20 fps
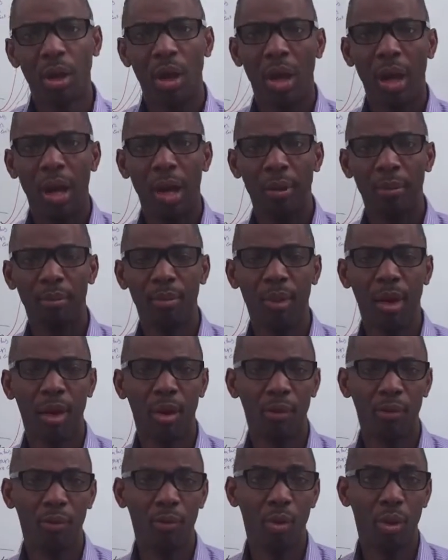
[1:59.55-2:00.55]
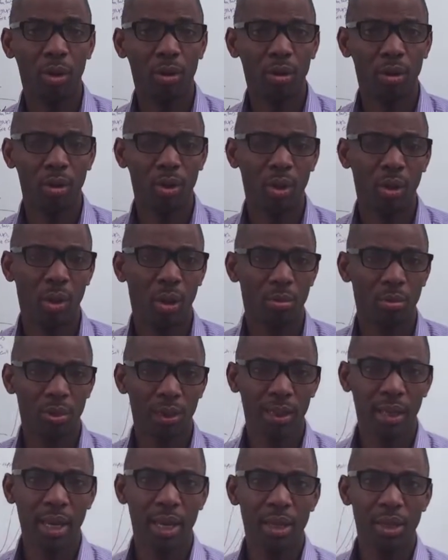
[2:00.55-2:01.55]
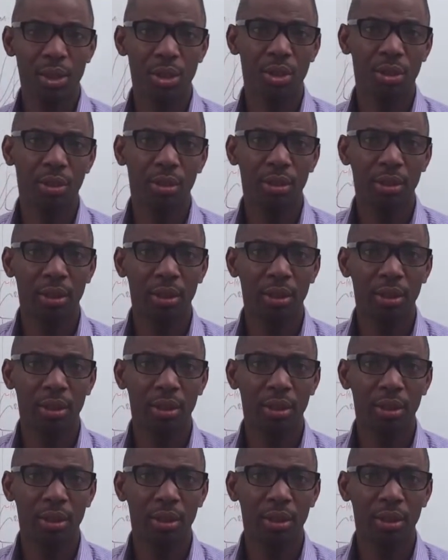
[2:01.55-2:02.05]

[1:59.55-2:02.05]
of what communication